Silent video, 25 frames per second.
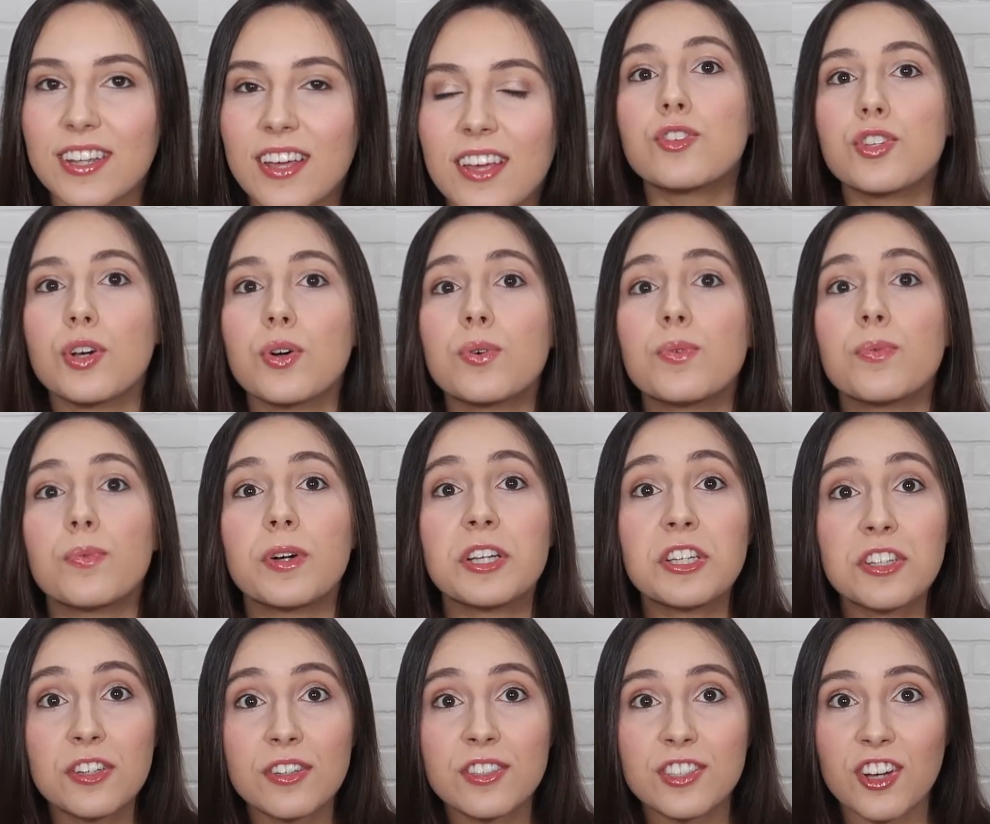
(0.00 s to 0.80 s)
So
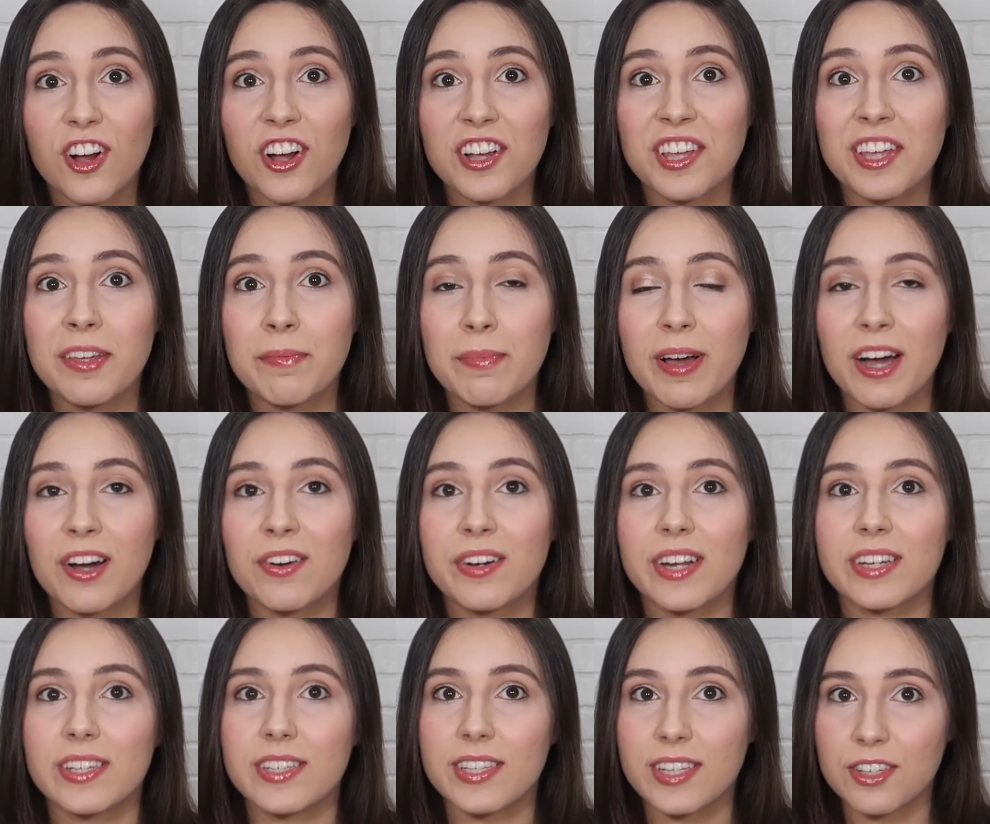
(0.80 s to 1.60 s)
when you're talking
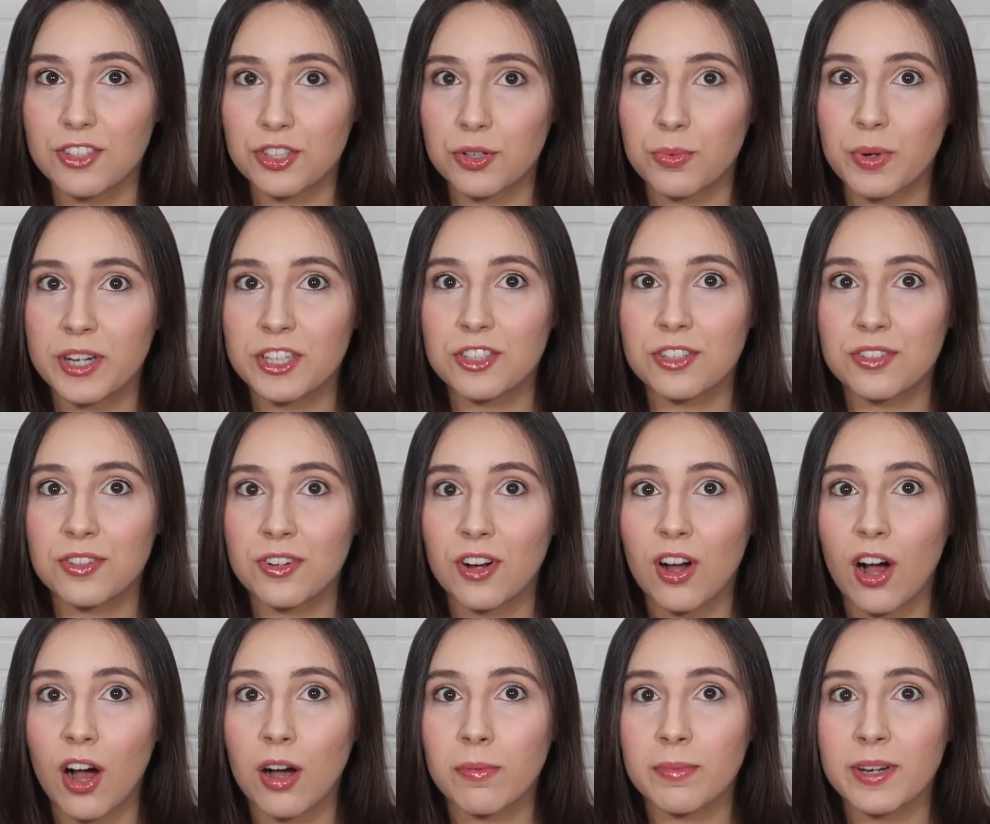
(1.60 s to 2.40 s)
about a situational
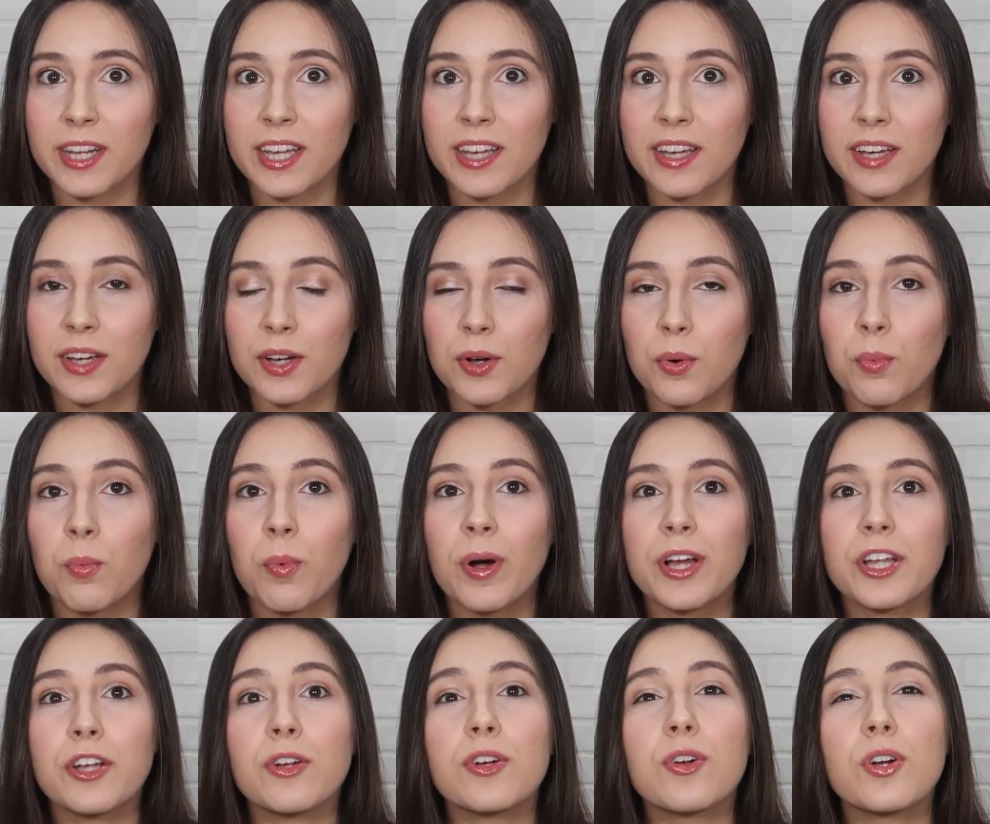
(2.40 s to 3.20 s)
comedy,
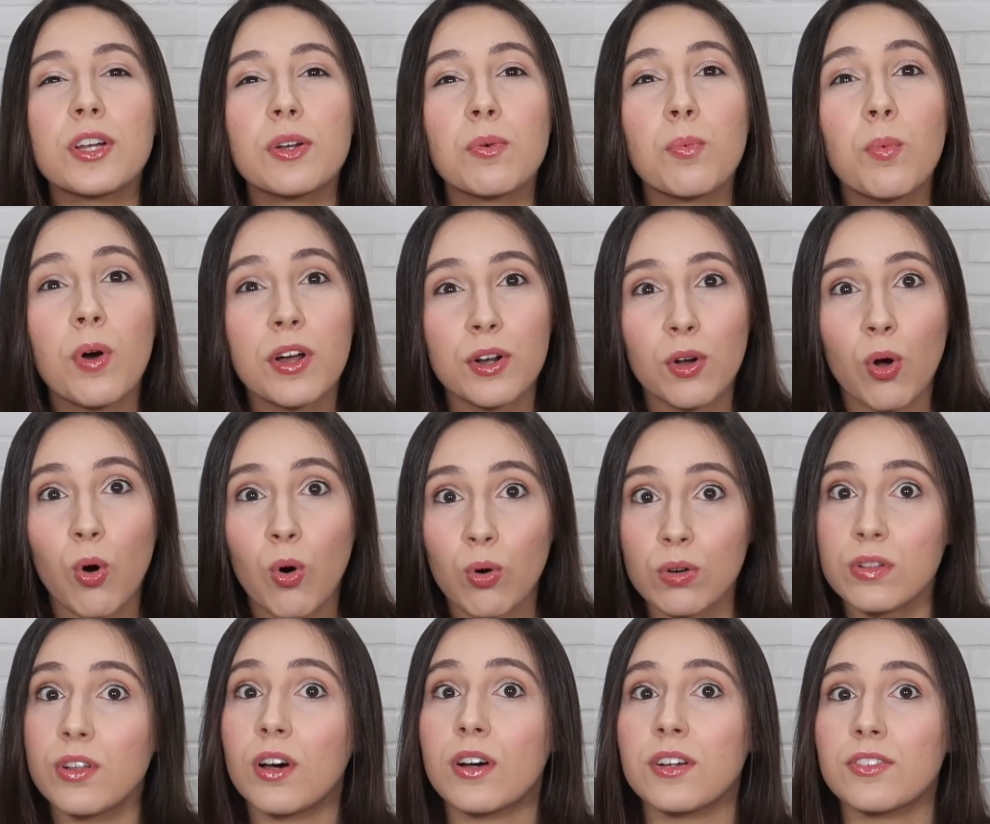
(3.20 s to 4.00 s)
what you're going to want to
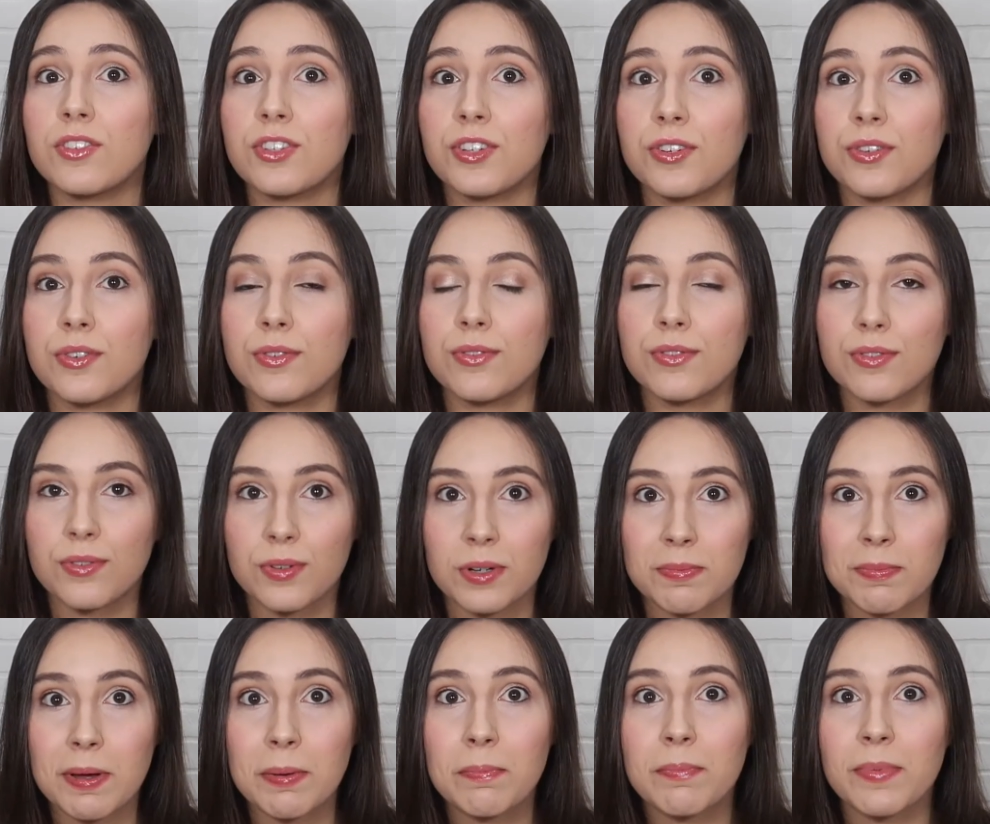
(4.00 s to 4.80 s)
hold on to,
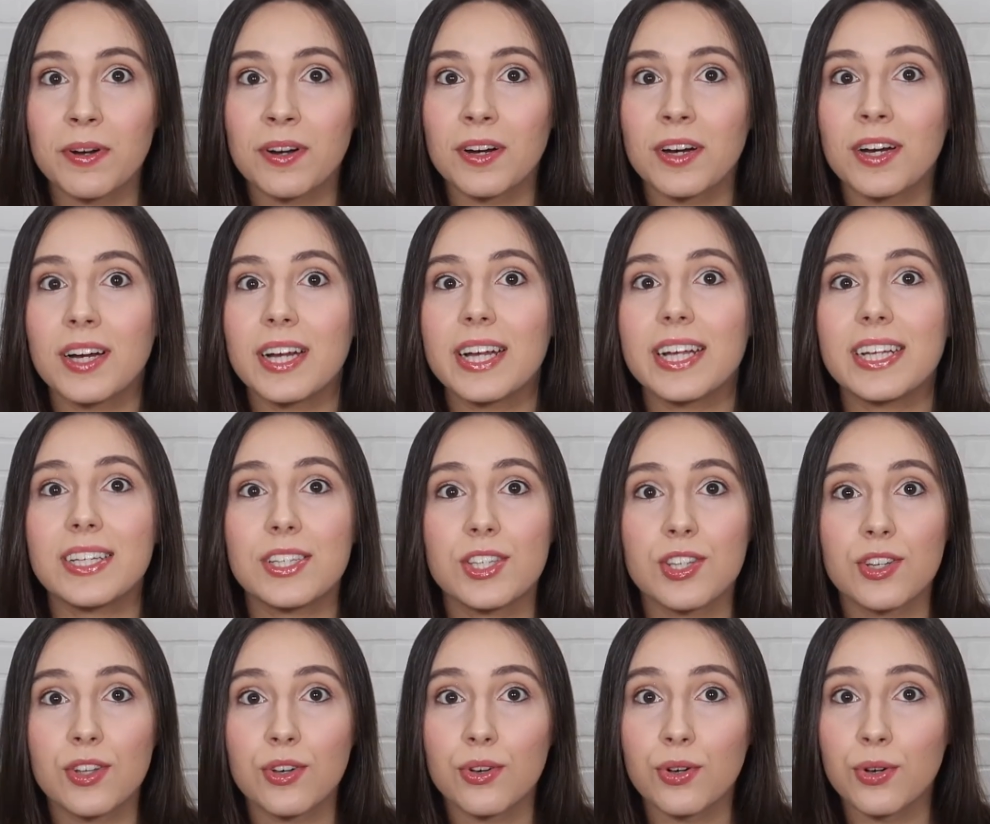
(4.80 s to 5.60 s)
remember,
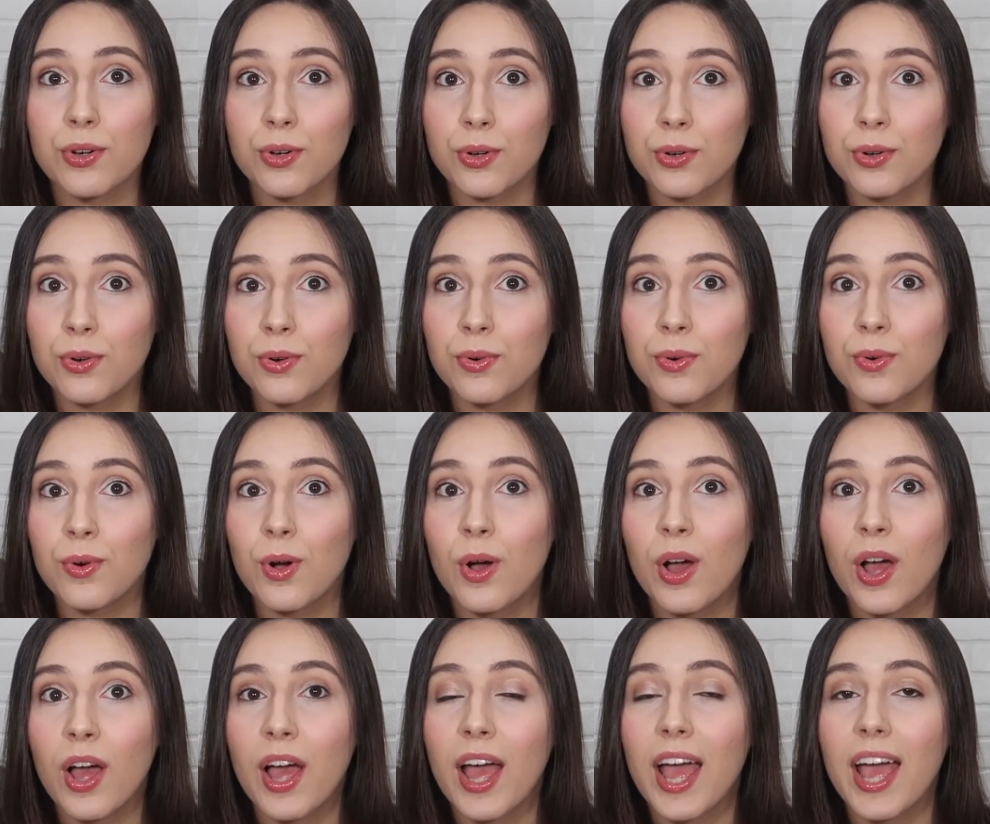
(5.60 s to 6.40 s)
is the who
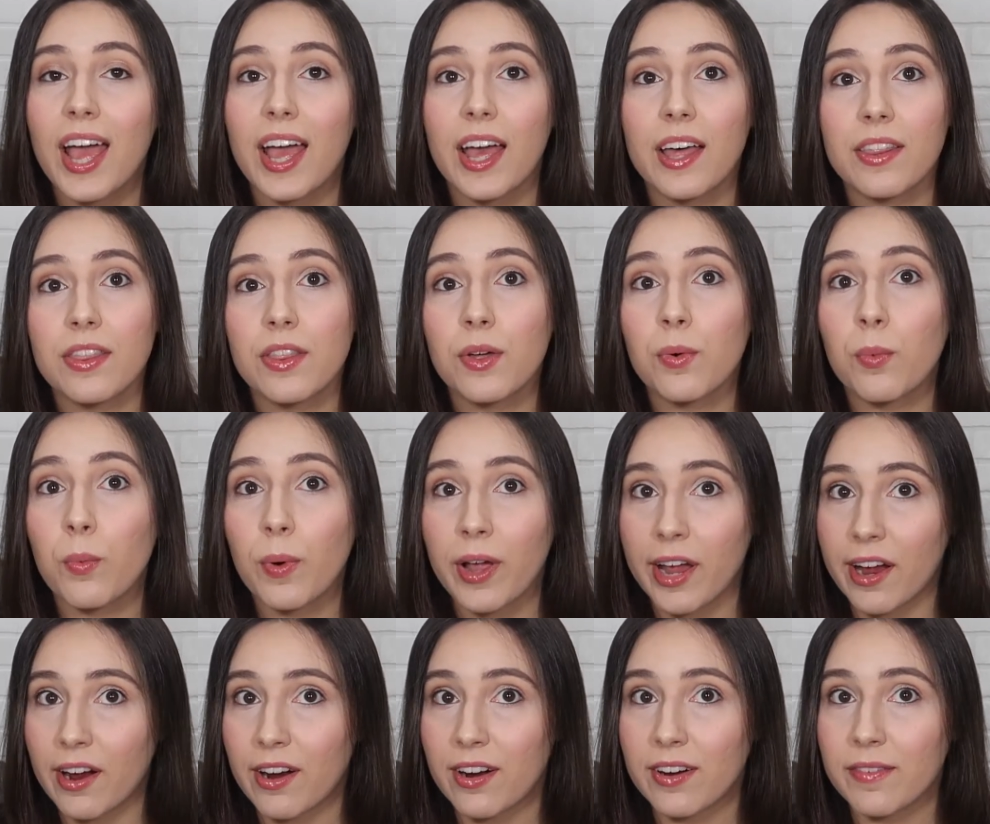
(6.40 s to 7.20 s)
and the
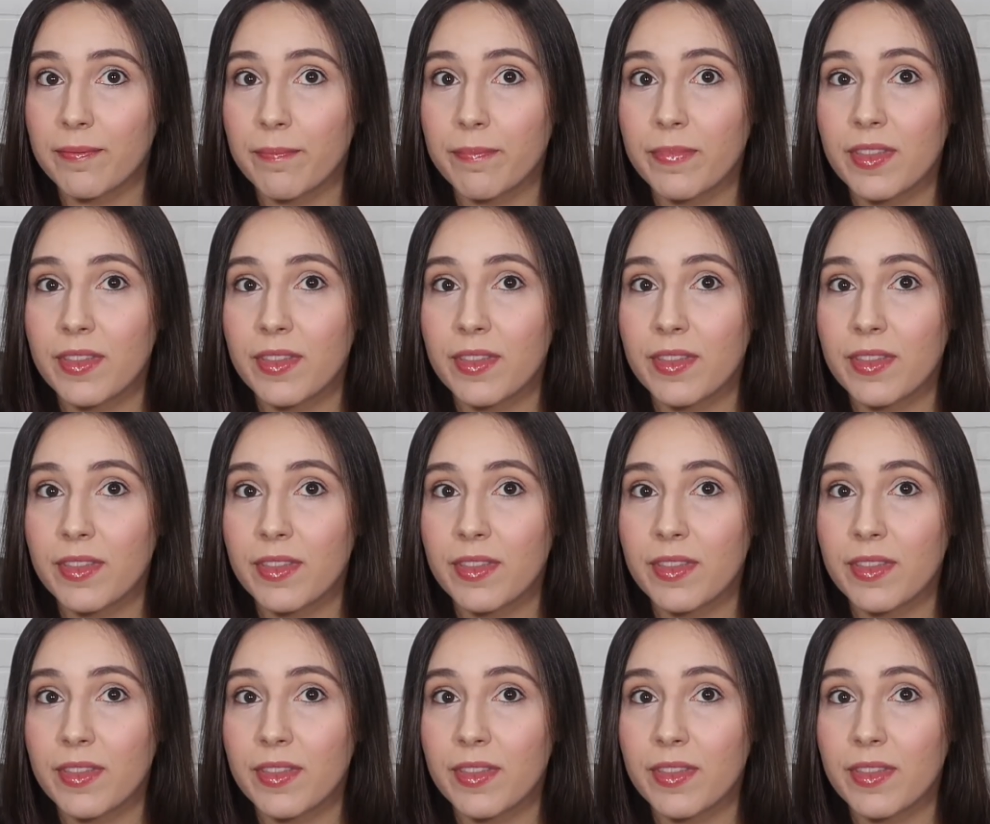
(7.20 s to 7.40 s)
where.